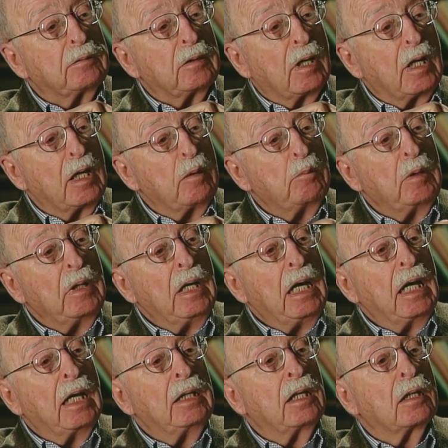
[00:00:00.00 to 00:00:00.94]
of time
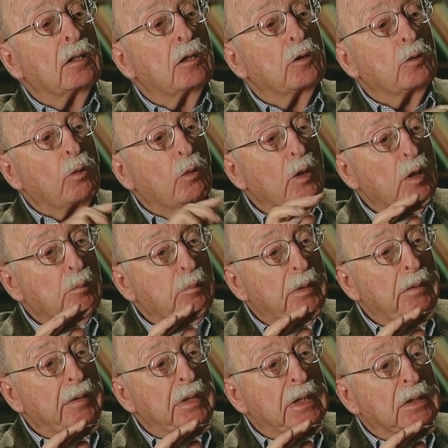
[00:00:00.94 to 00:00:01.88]
and other longer
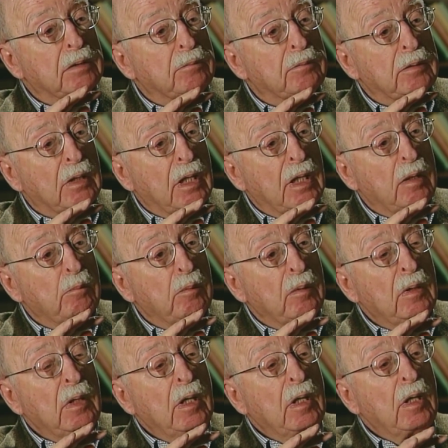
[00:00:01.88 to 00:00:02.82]
periods of time.
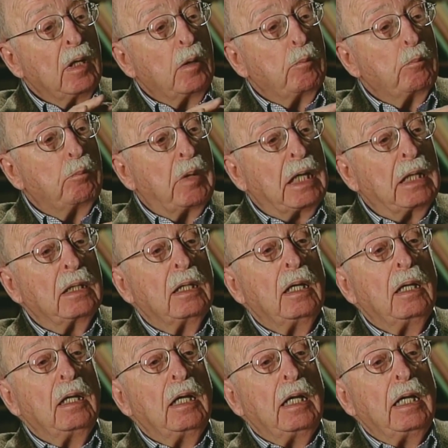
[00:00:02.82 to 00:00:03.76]
But
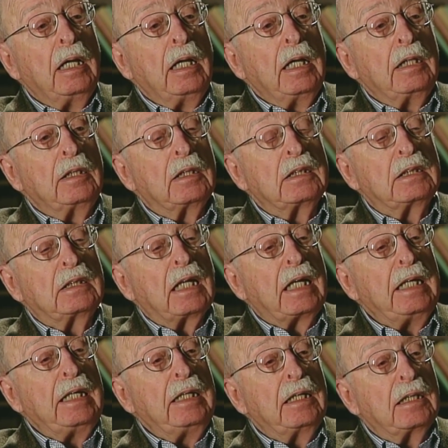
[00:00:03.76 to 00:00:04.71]
to
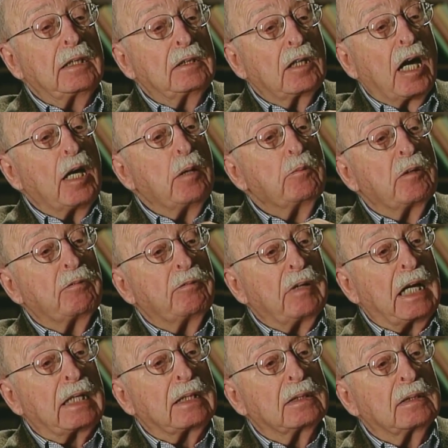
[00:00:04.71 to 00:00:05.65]
study time
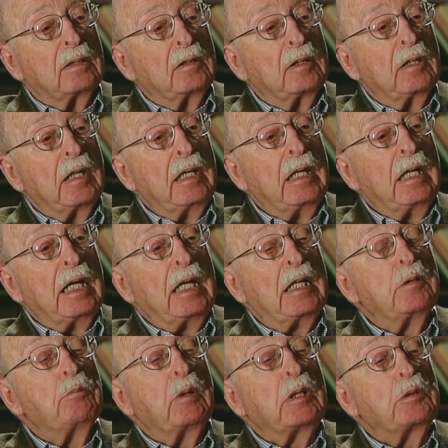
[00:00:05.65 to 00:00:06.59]
effects
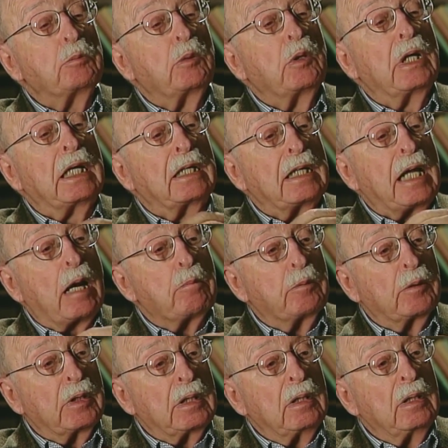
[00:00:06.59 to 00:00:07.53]
is much more
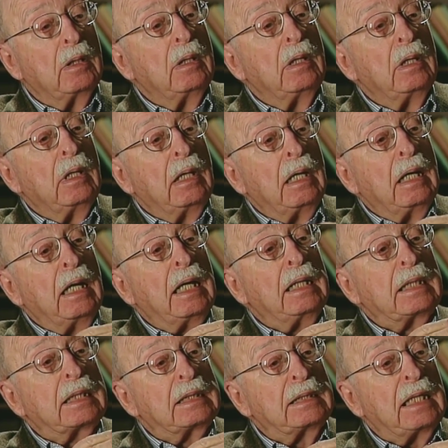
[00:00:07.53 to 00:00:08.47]
elaborate
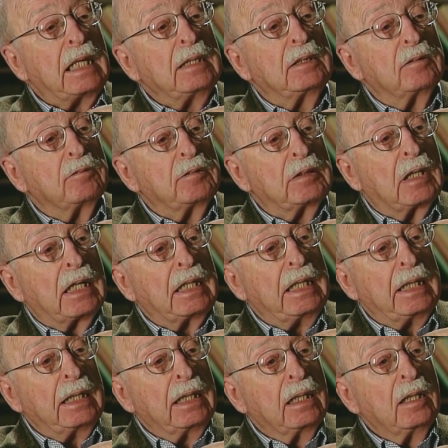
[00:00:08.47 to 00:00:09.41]
and extensive
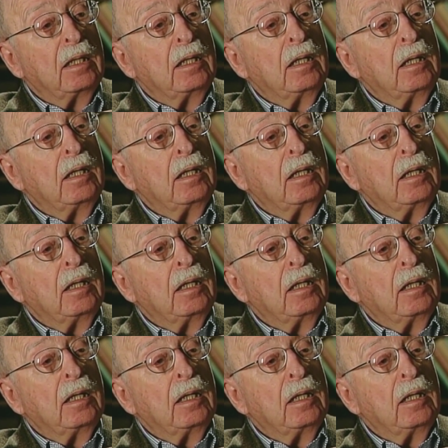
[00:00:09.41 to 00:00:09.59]
study